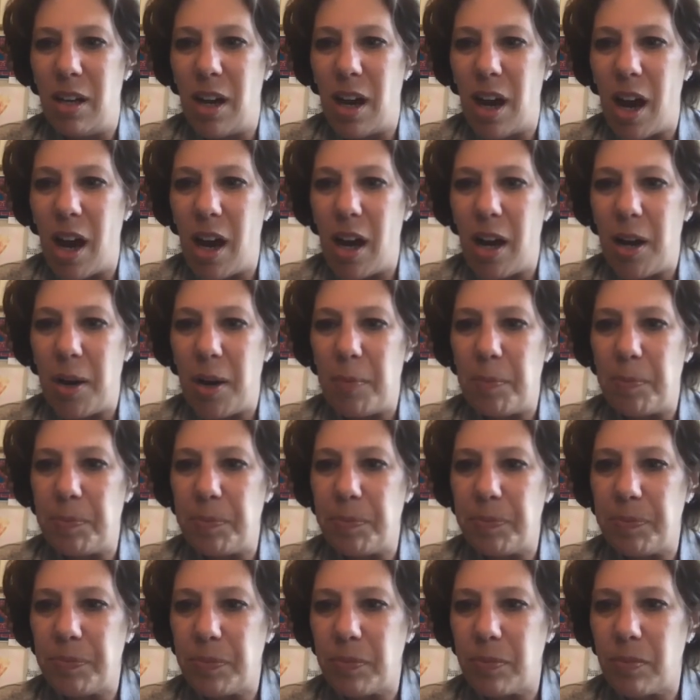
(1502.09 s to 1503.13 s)

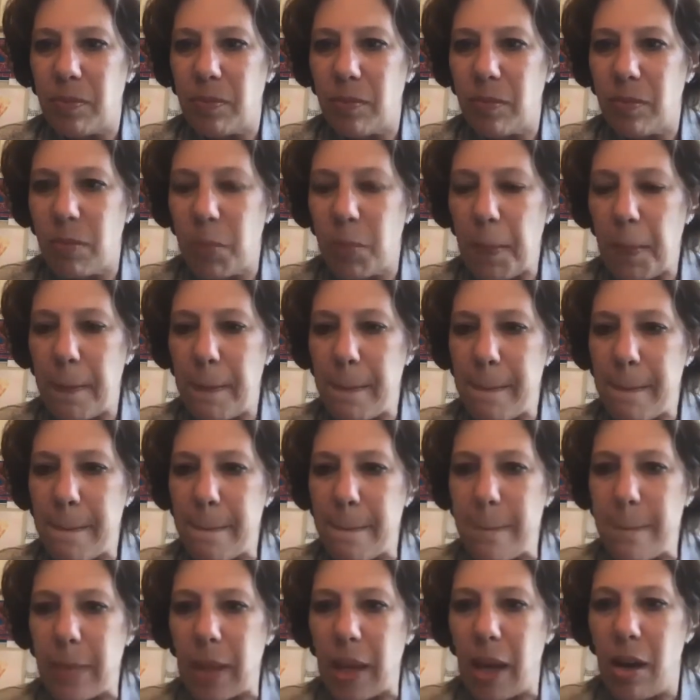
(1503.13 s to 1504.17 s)
Um,
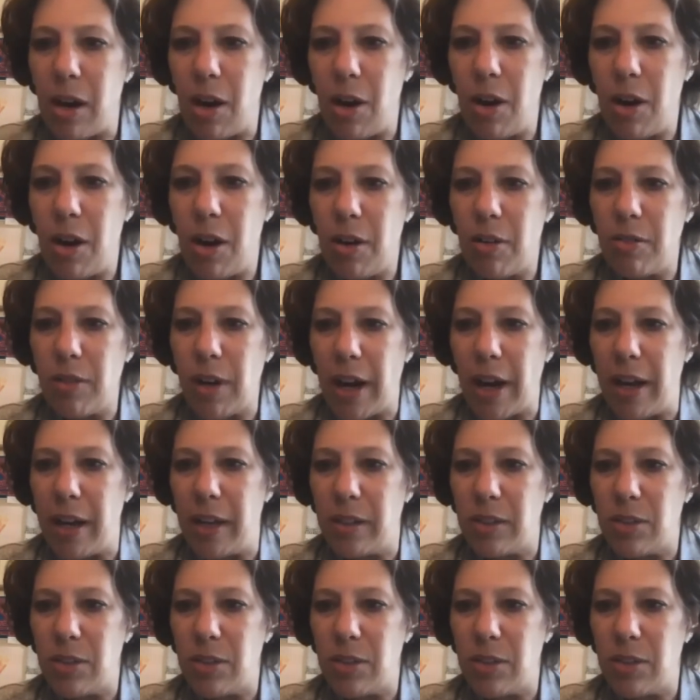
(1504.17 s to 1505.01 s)
all right.